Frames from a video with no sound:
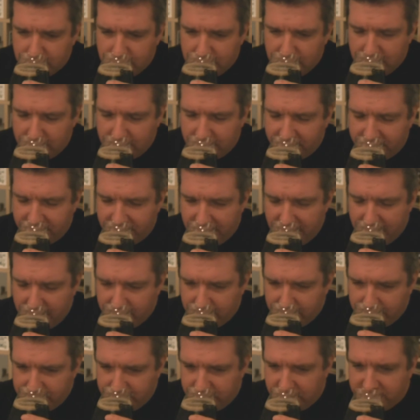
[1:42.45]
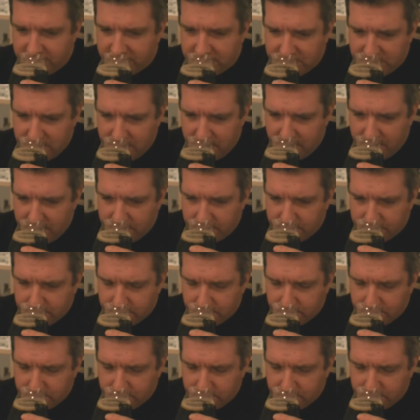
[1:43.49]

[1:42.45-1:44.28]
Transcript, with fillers: like a fire the previous night.